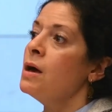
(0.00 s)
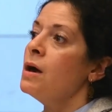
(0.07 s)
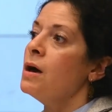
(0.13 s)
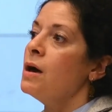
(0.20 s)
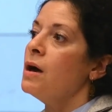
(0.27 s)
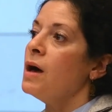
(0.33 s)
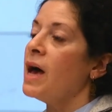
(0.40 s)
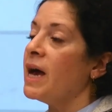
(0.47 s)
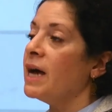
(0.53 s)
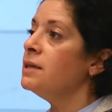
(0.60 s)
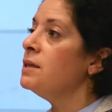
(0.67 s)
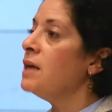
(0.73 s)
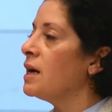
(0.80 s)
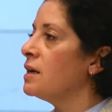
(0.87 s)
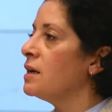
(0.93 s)
And
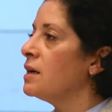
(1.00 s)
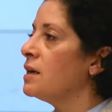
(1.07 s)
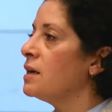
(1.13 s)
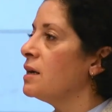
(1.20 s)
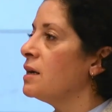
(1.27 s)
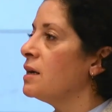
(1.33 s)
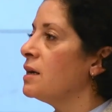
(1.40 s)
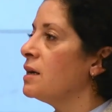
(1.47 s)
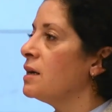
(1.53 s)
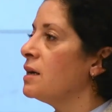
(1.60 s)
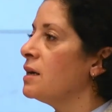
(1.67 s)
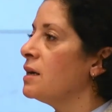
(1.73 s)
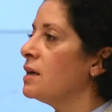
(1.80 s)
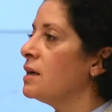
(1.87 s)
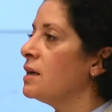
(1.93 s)
as the research
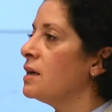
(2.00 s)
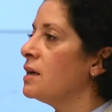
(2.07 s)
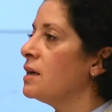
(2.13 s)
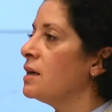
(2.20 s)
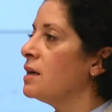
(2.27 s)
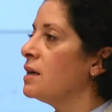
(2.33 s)
question indicates,